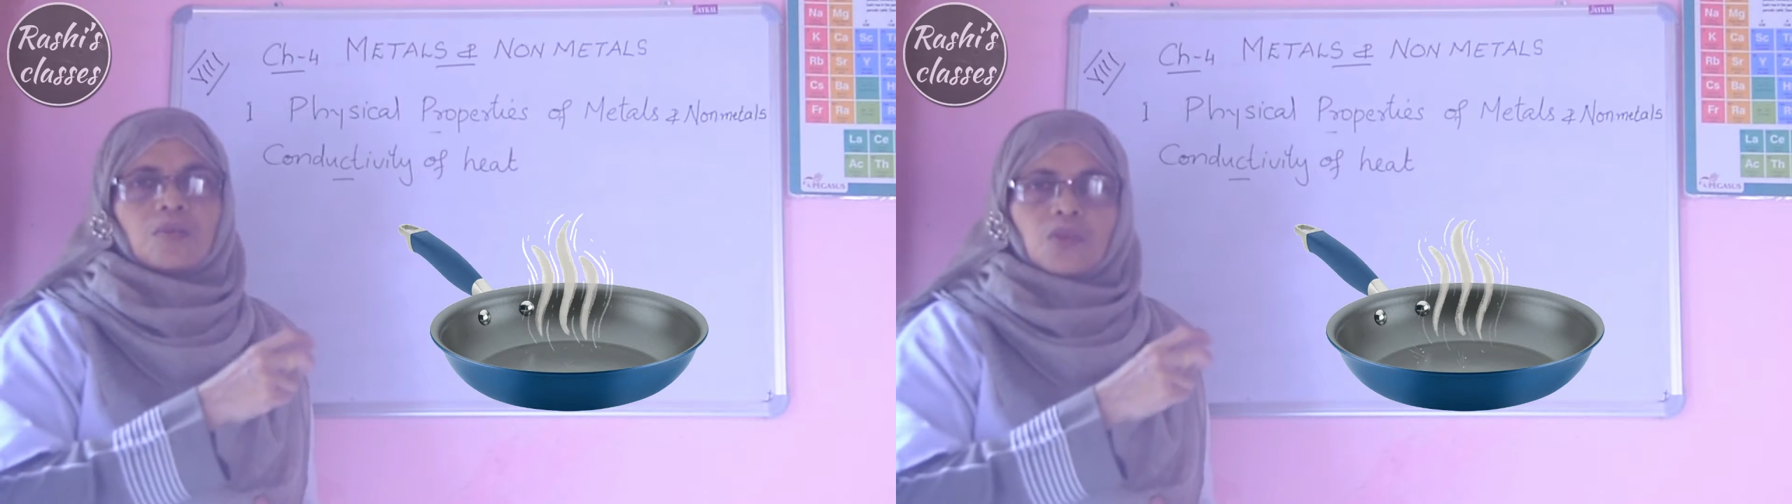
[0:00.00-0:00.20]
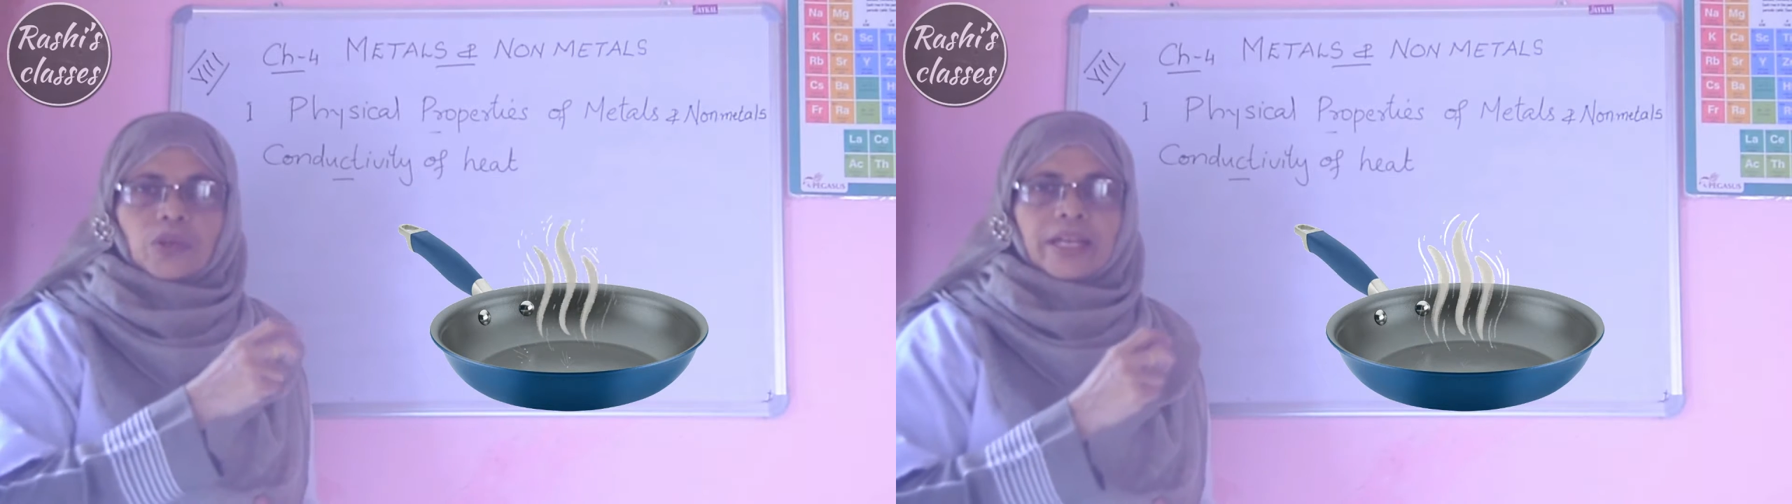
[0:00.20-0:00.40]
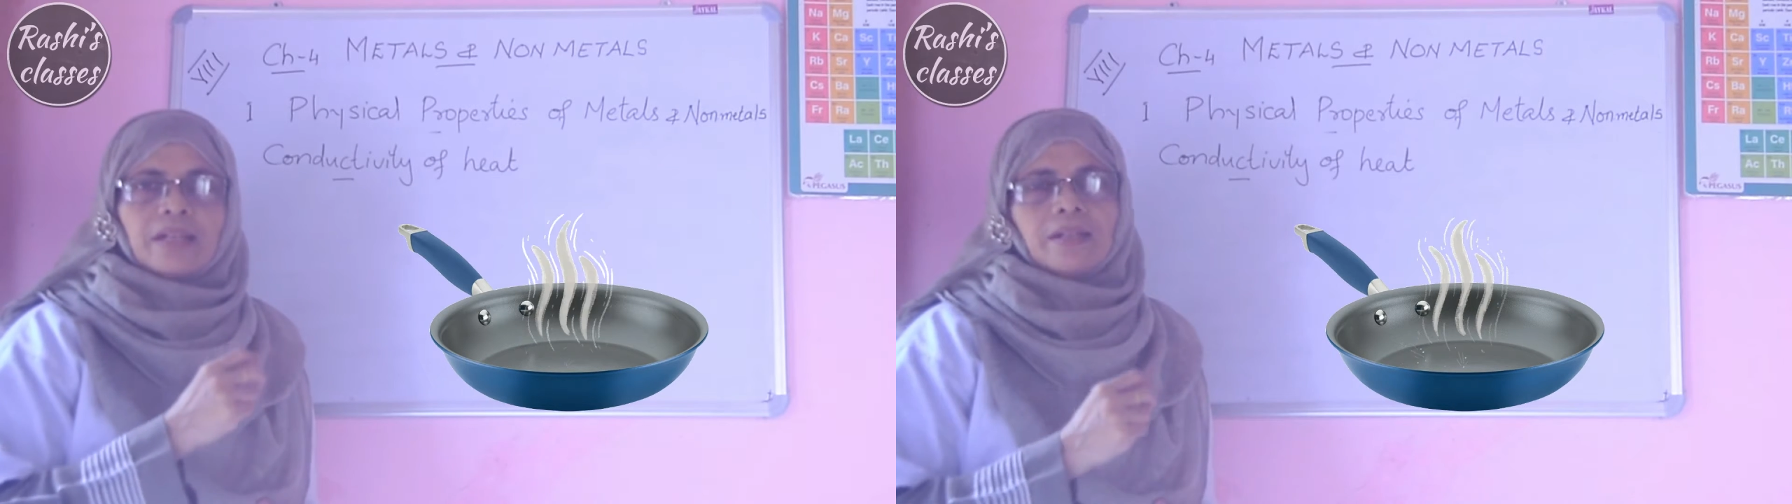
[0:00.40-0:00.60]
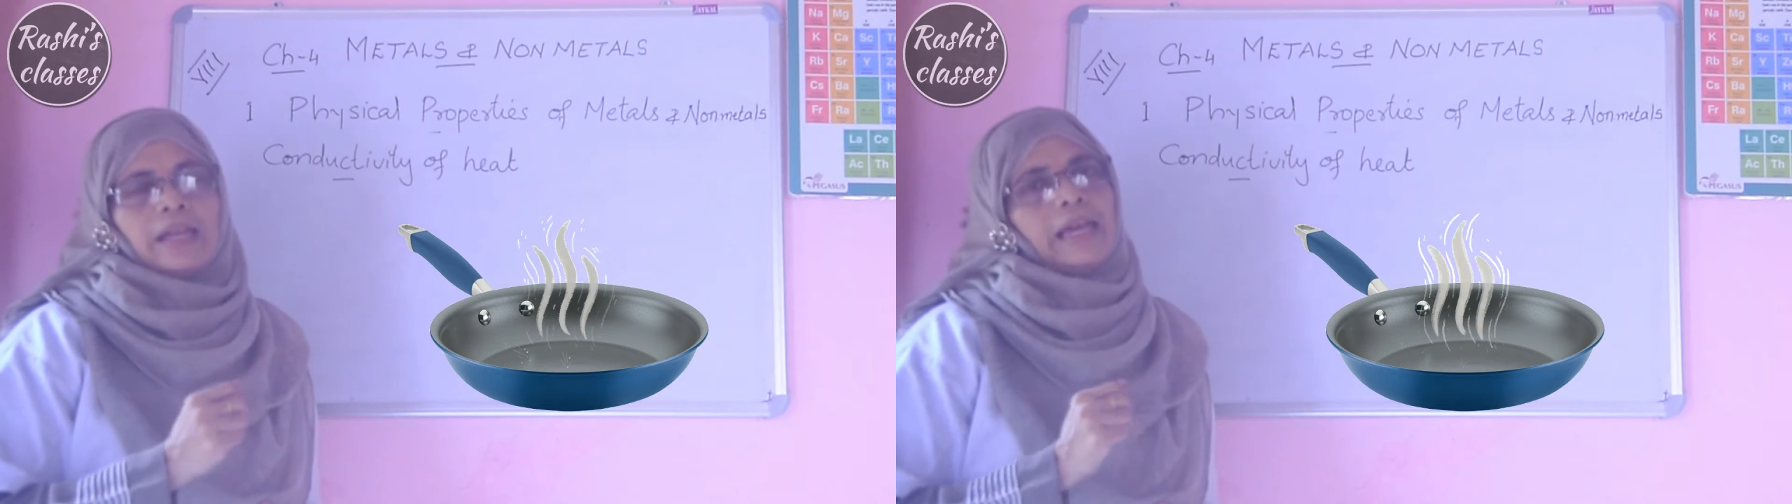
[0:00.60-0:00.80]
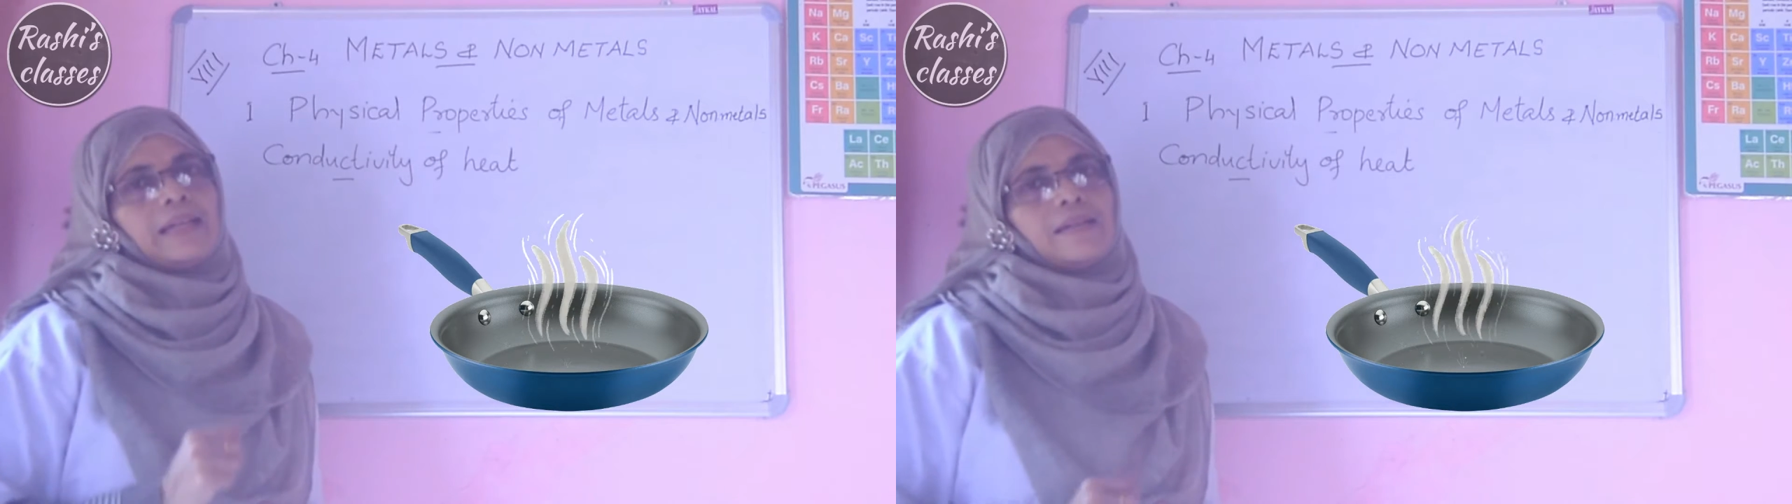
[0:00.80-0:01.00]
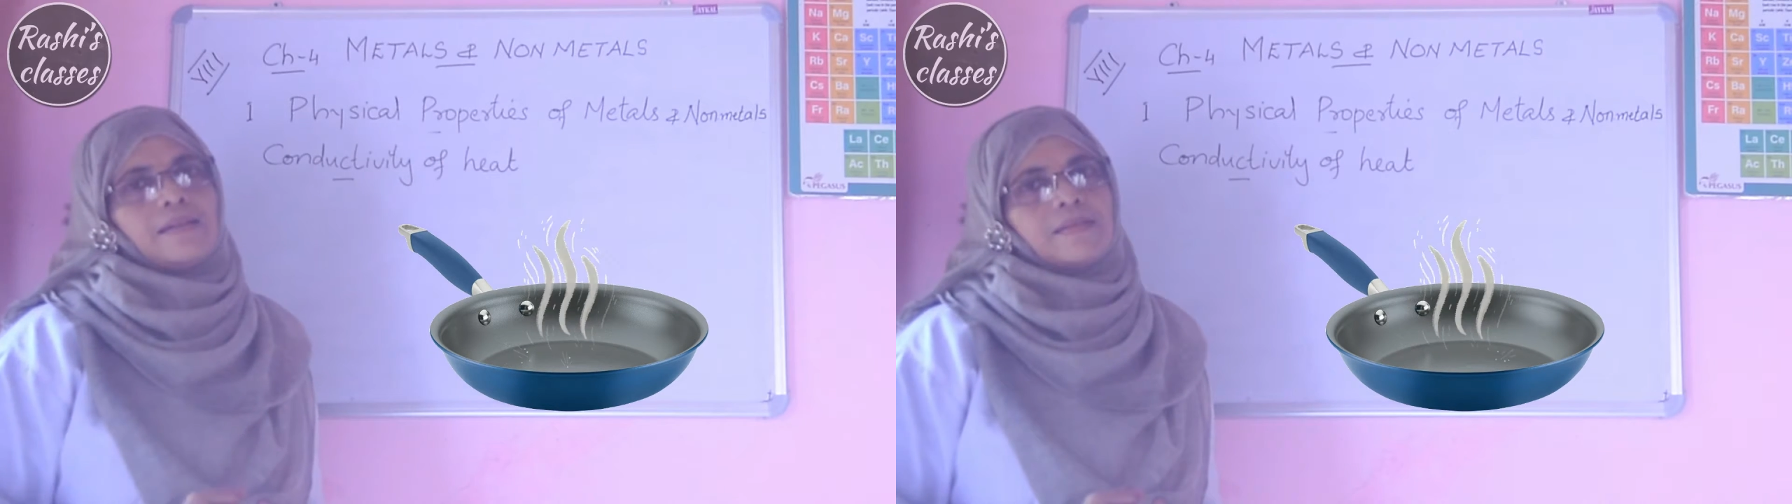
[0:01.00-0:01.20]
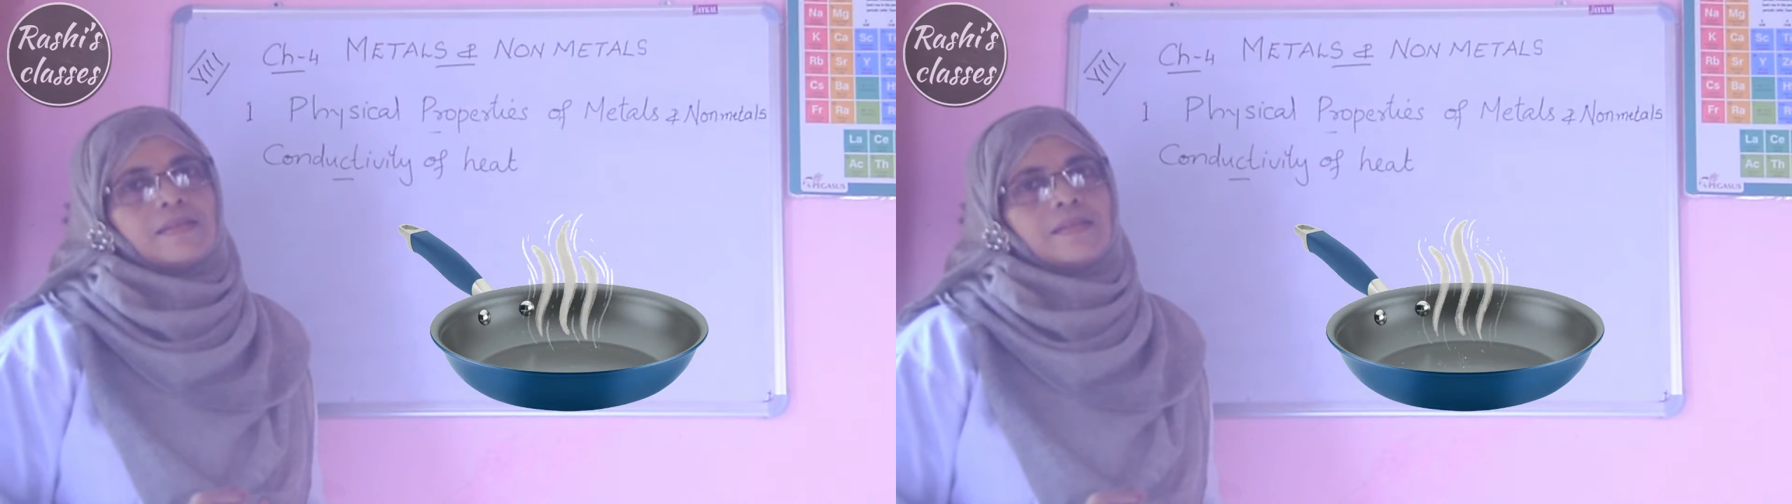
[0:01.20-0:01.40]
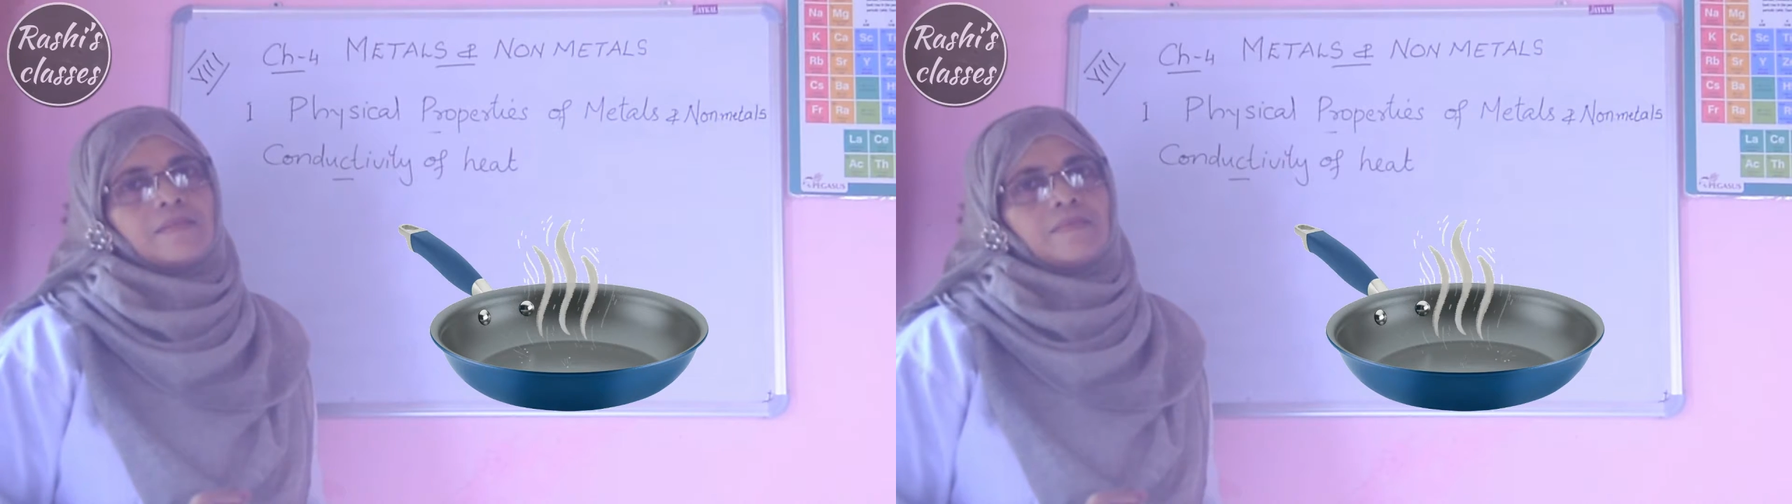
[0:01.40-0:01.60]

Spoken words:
wooden handles.